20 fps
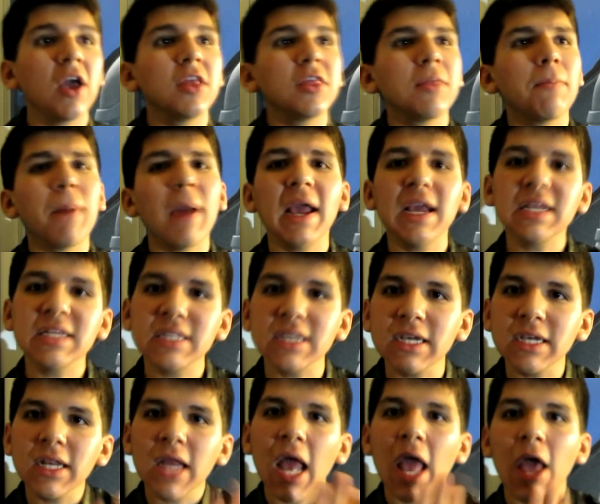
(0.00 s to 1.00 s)
The
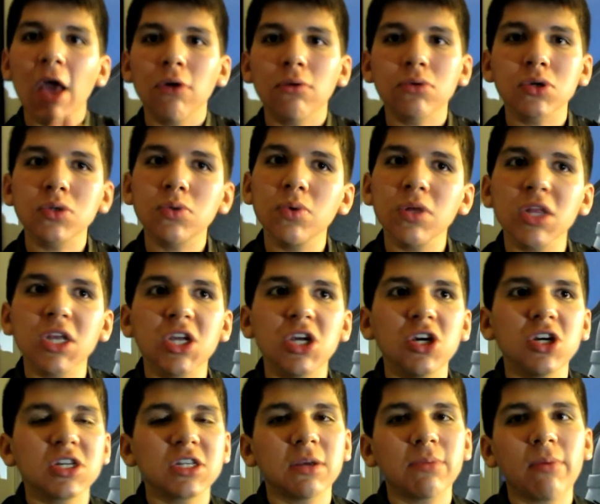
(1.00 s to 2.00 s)
pacing was really
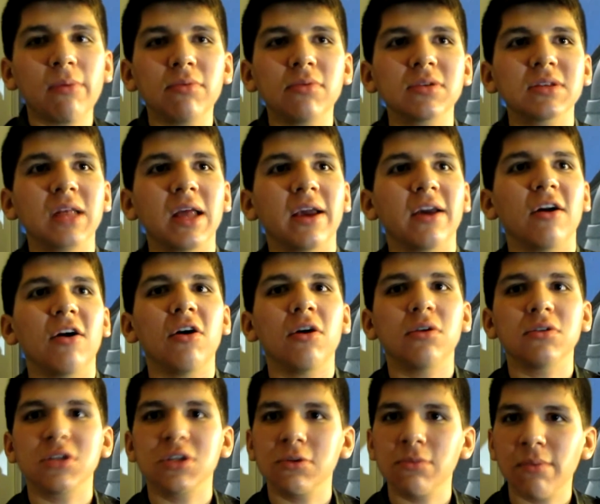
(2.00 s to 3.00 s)
good. Some people was like,
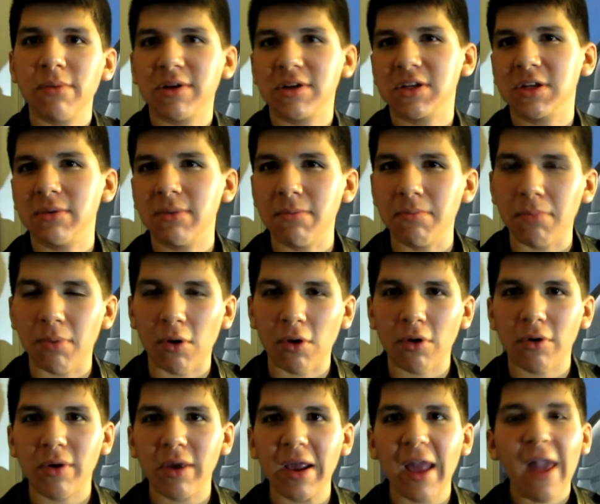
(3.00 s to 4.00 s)
oh, Superman's gonna be
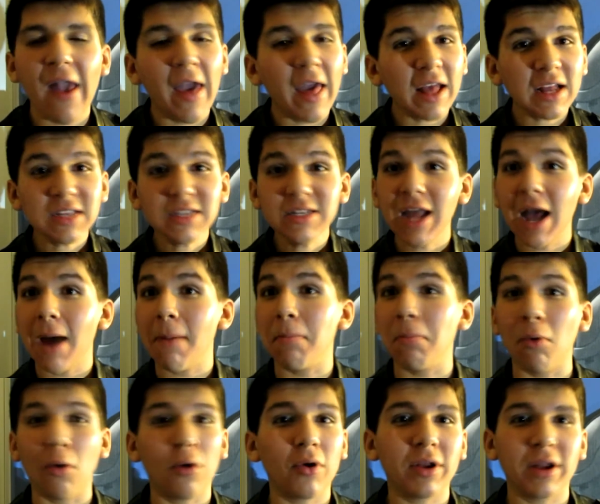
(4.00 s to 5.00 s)
boring. It's not
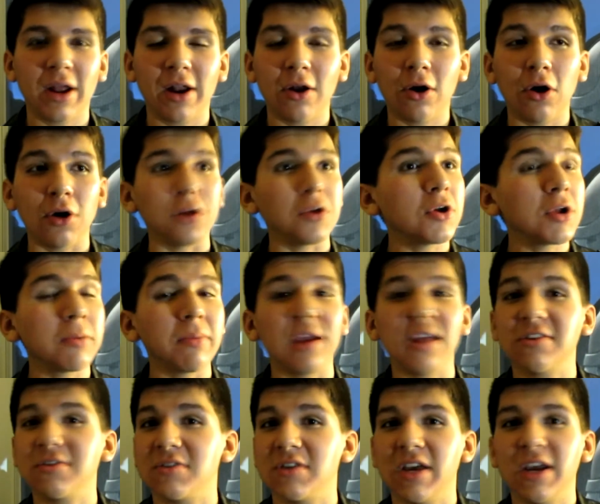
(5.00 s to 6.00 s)
boring at all. You're gonna be
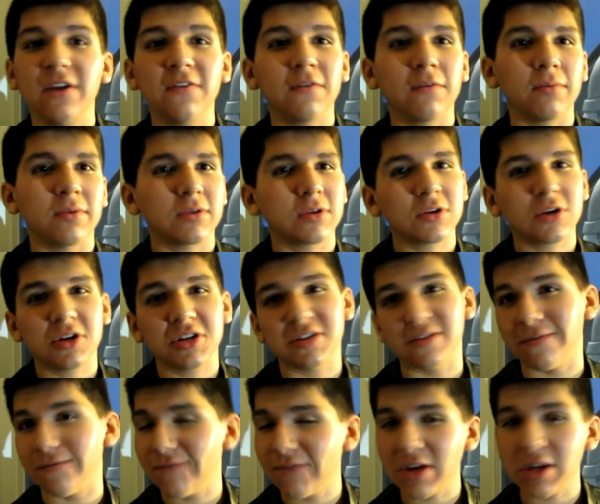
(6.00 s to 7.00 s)
entertained from the start to
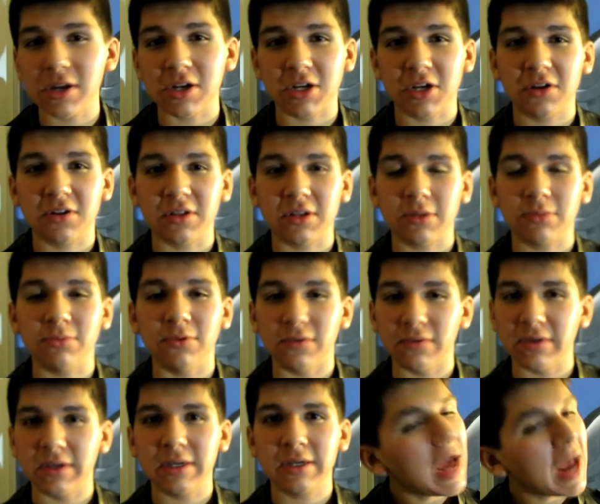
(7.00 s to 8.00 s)
finish of this
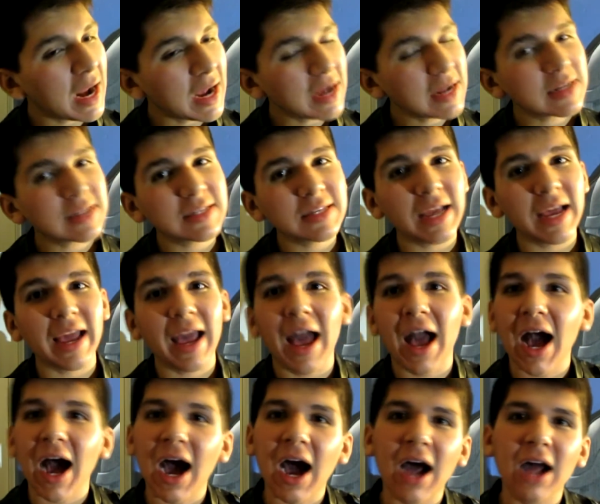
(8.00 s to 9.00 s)
movie. And I gotta say,
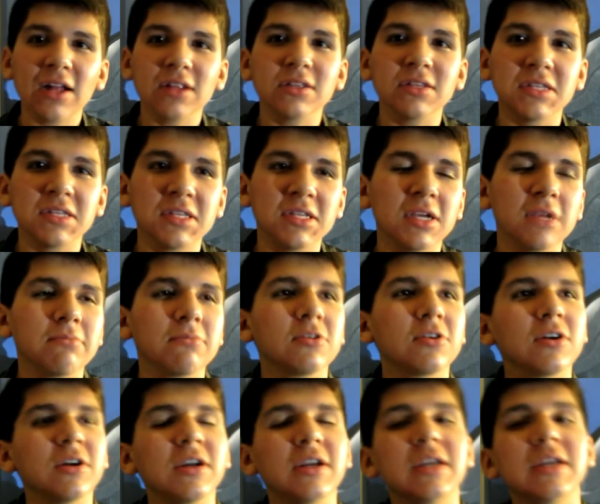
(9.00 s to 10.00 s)
Hans
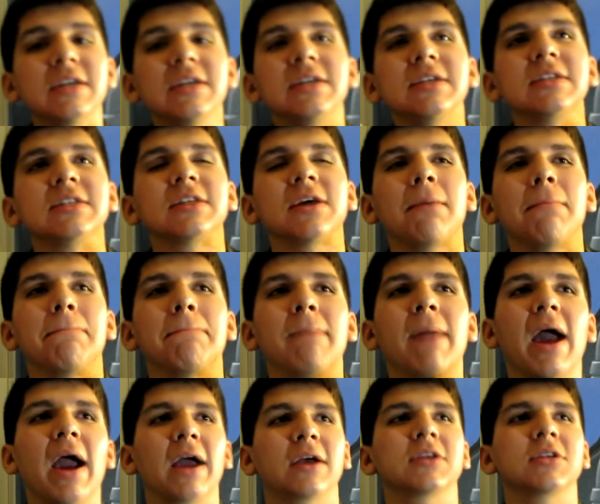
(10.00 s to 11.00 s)
Zimmer is a
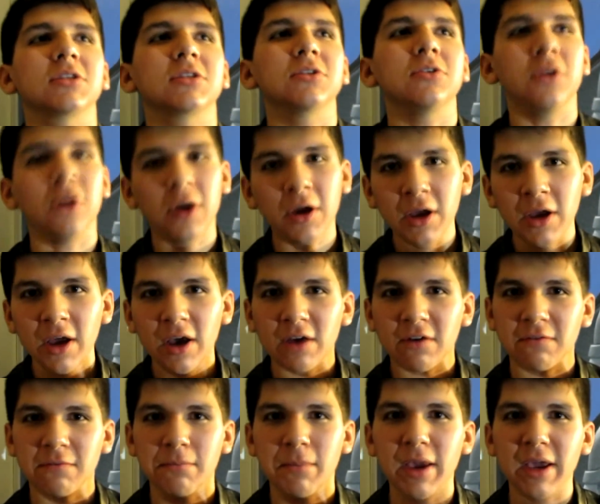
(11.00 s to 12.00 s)
master
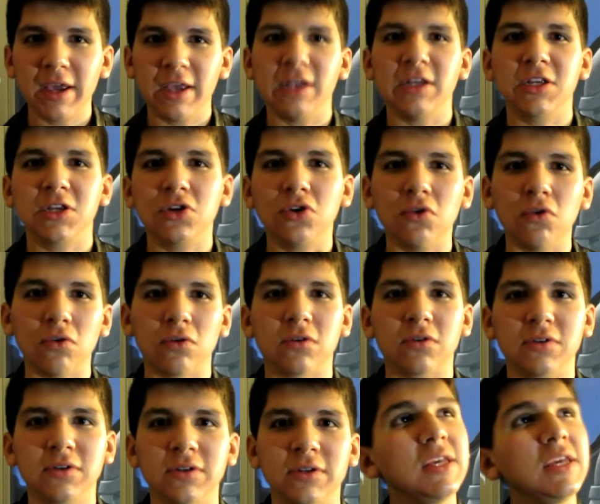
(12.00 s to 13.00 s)
of making
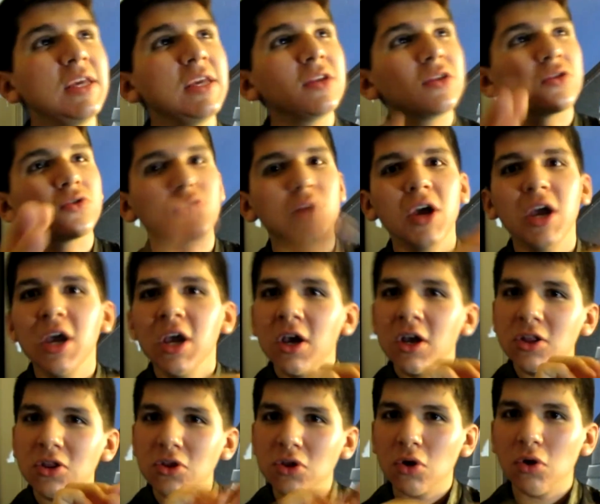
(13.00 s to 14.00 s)
scores. He did
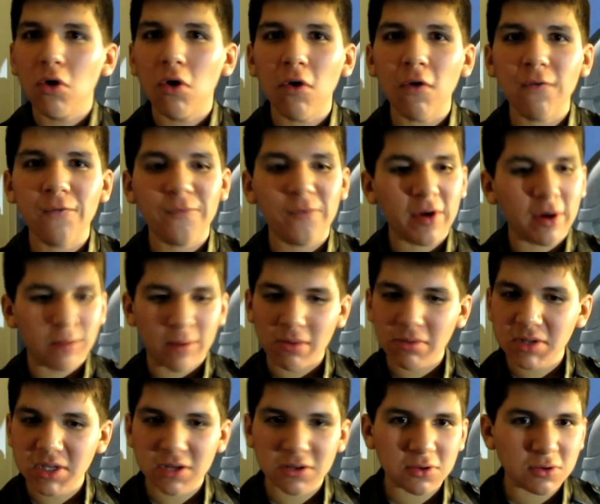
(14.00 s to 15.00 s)
the whole film. Every
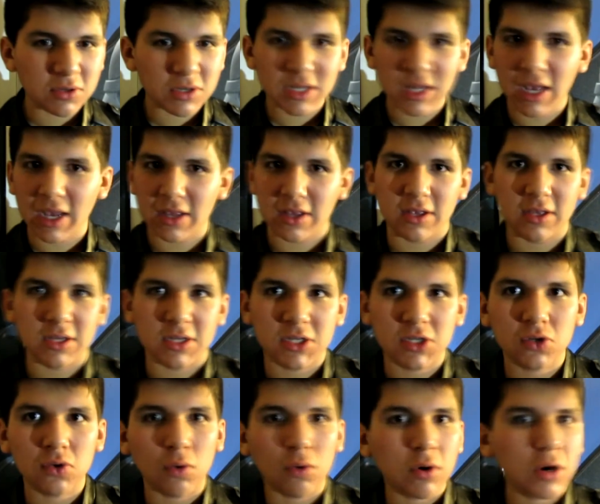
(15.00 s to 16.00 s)
time there's like his
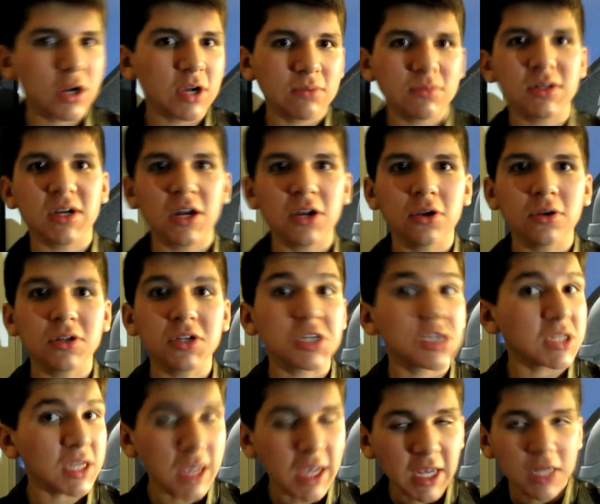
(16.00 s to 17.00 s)
score comes on, you're
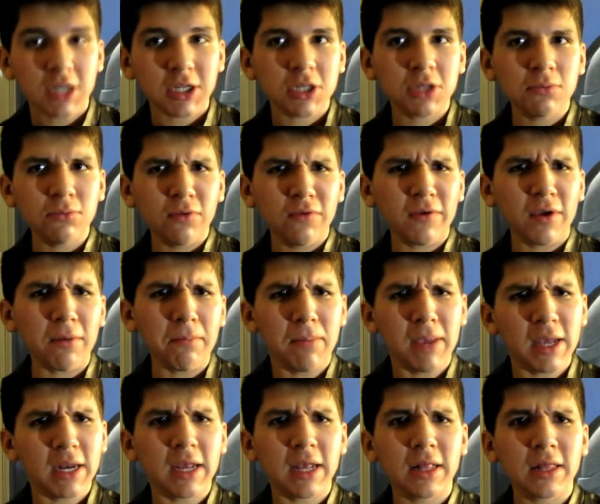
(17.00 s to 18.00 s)
just into the movie
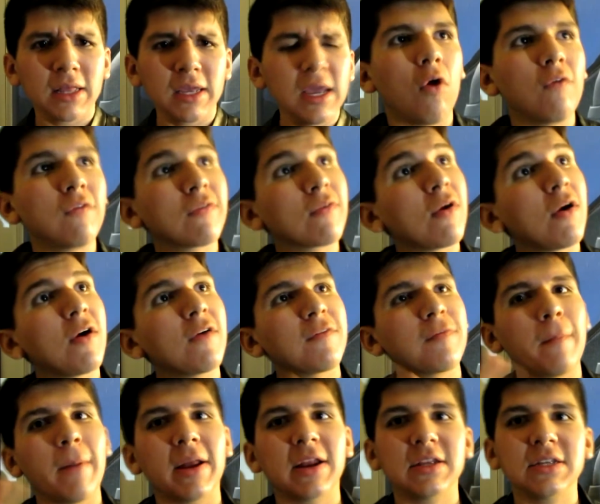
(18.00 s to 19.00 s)
immediately. Overall, for
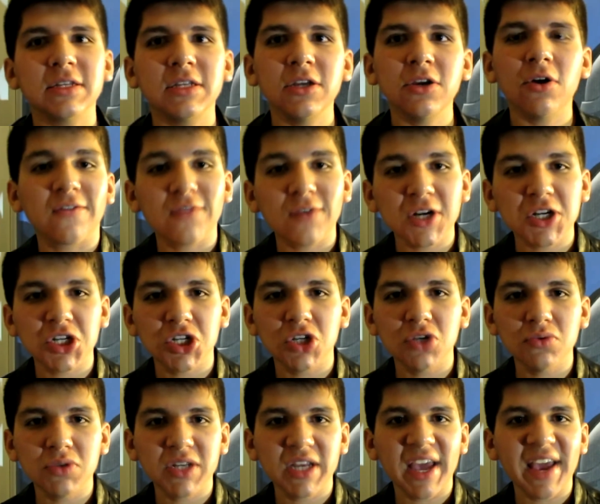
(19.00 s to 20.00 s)
Man of Steel, fresh
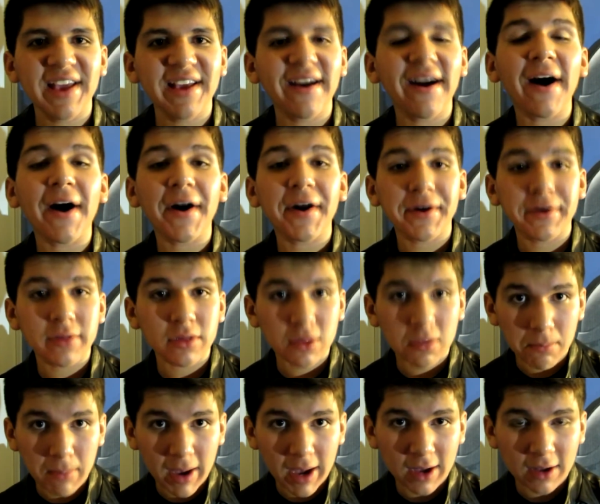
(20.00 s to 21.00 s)
new take on the
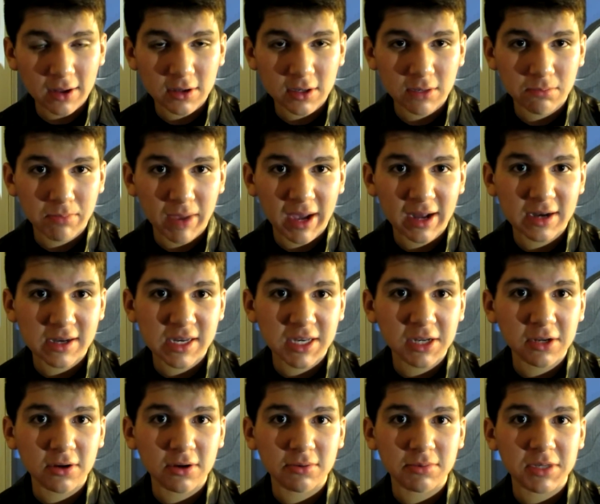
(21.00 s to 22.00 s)
Man of
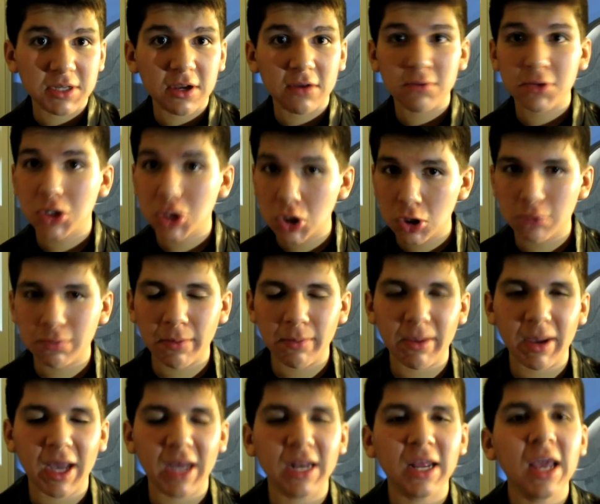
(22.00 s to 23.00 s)
Steel himself,
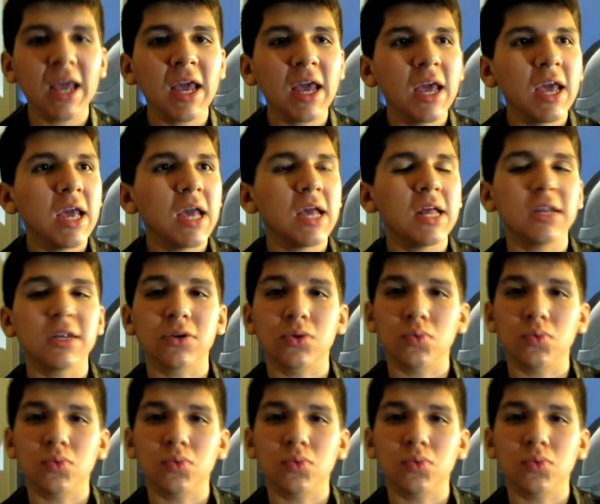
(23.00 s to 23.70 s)
Superman. It is